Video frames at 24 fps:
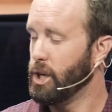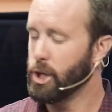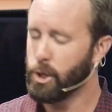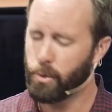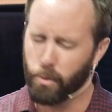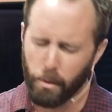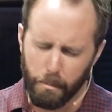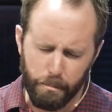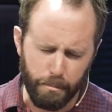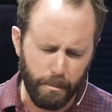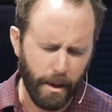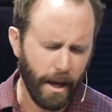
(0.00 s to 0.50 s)

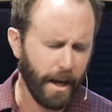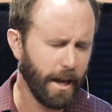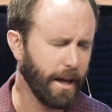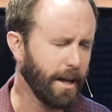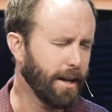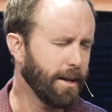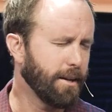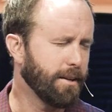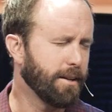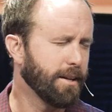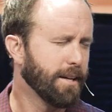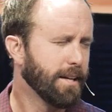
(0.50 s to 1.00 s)
You were
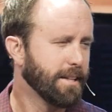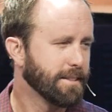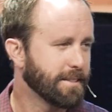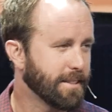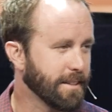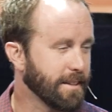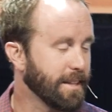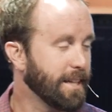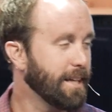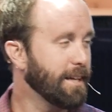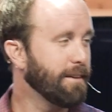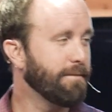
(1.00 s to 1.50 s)
made
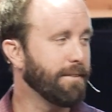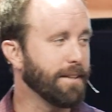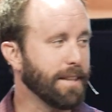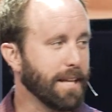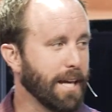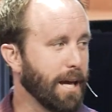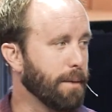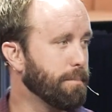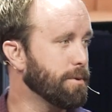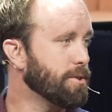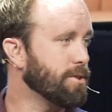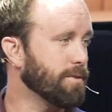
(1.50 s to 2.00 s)
to live in
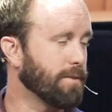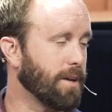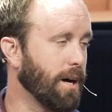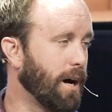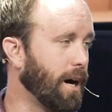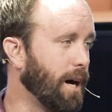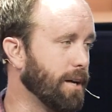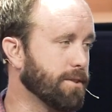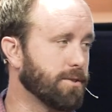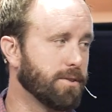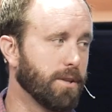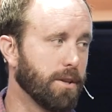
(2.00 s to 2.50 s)
the image of
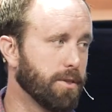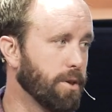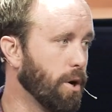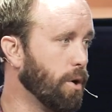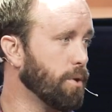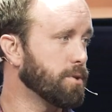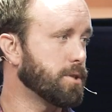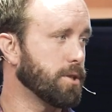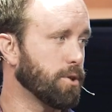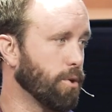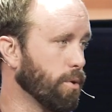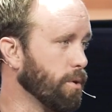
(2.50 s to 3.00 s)
God so that
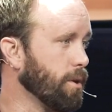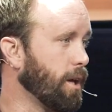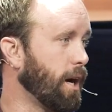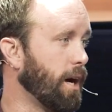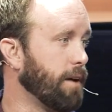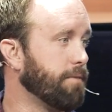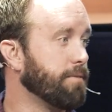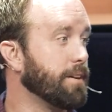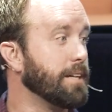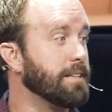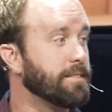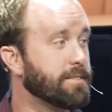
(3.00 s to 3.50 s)
those in your
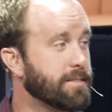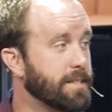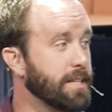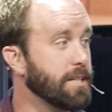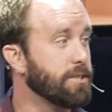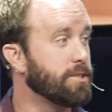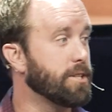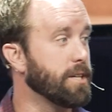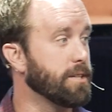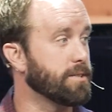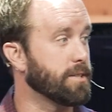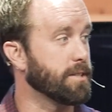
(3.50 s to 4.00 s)
life can
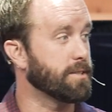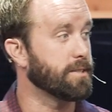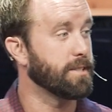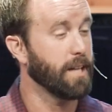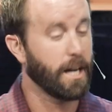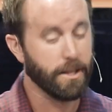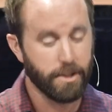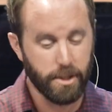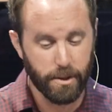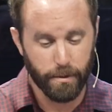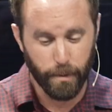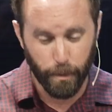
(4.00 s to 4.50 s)
see Jesus,
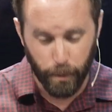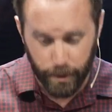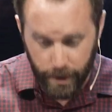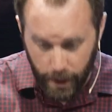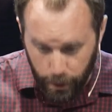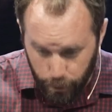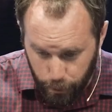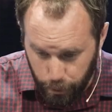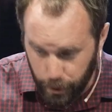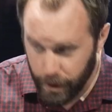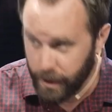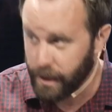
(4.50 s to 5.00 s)
not just from what
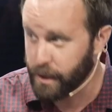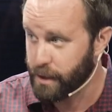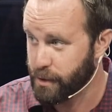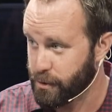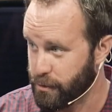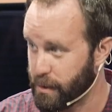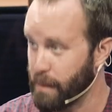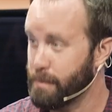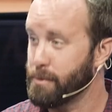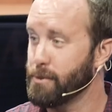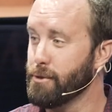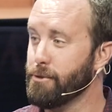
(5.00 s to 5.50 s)
they read in the
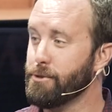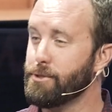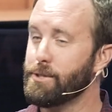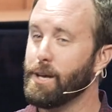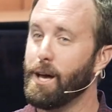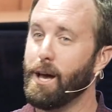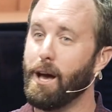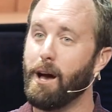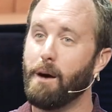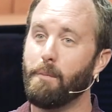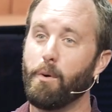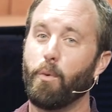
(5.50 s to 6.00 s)
scriptures,
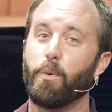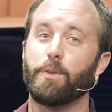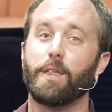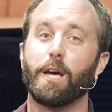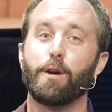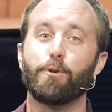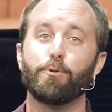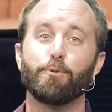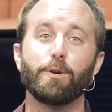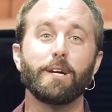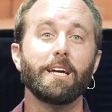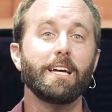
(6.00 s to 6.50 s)
but what
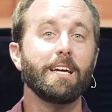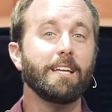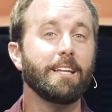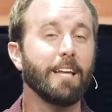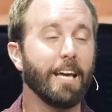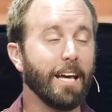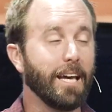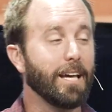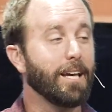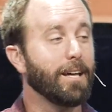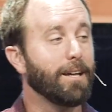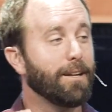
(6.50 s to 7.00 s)
they read
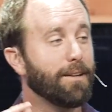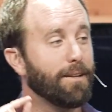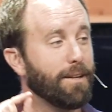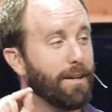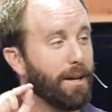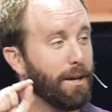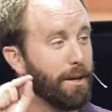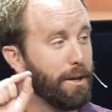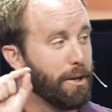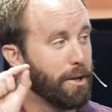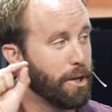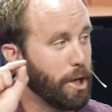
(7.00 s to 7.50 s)
in
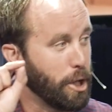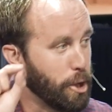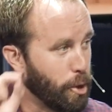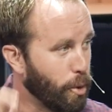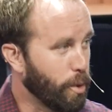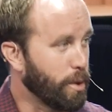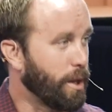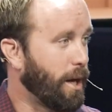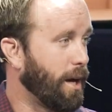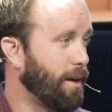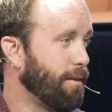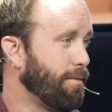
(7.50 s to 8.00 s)

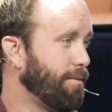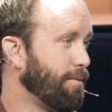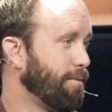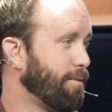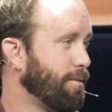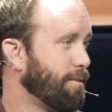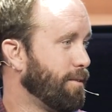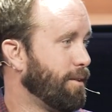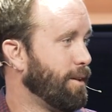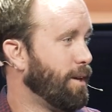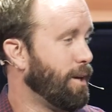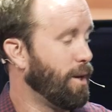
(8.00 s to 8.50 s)
your life.
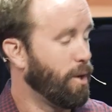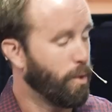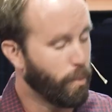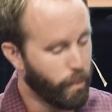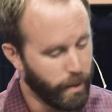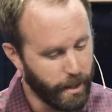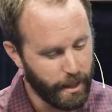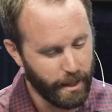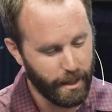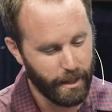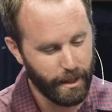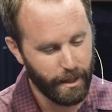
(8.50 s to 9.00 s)

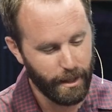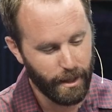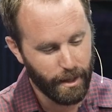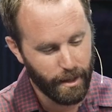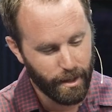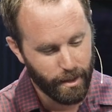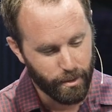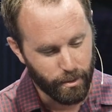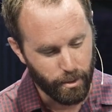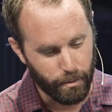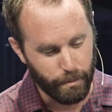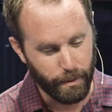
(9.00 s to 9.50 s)
We
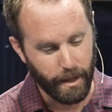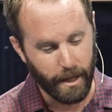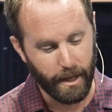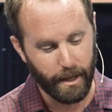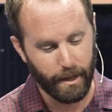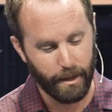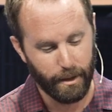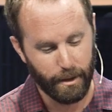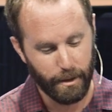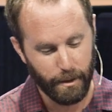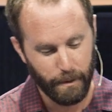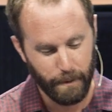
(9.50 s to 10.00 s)
were
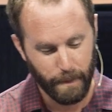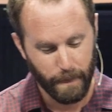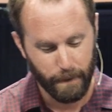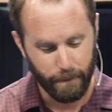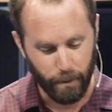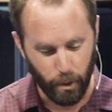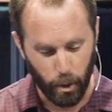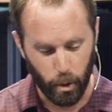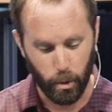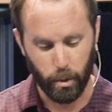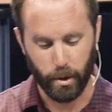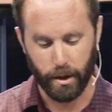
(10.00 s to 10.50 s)
made
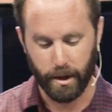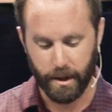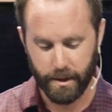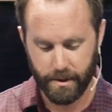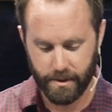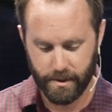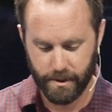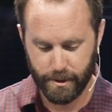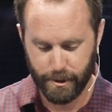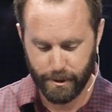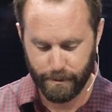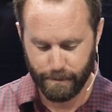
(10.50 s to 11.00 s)
for
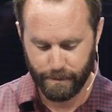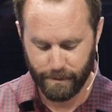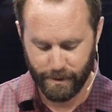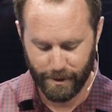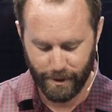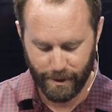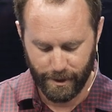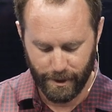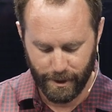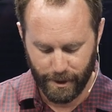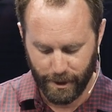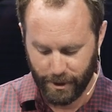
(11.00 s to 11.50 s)
holiness.
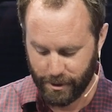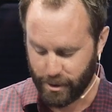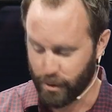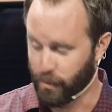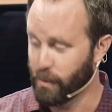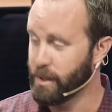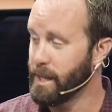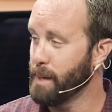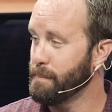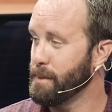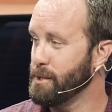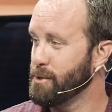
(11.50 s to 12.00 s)

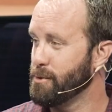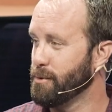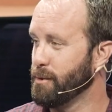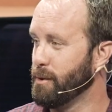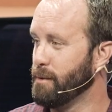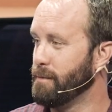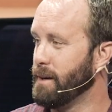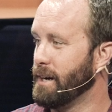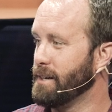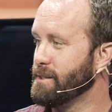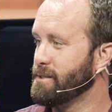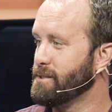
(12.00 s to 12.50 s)
So, would that be
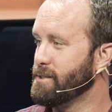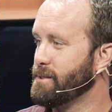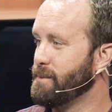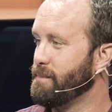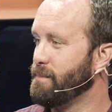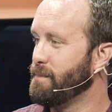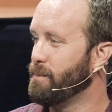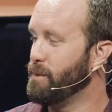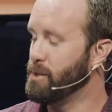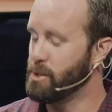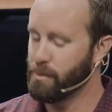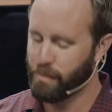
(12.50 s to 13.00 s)
true of us?
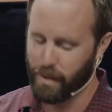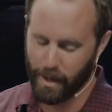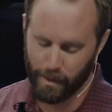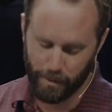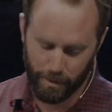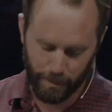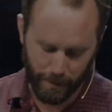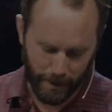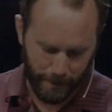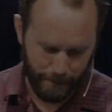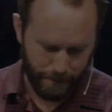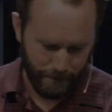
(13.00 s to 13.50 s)
Would you pray
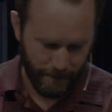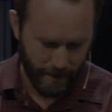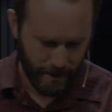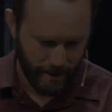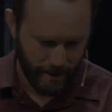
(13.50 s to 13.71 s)
with me?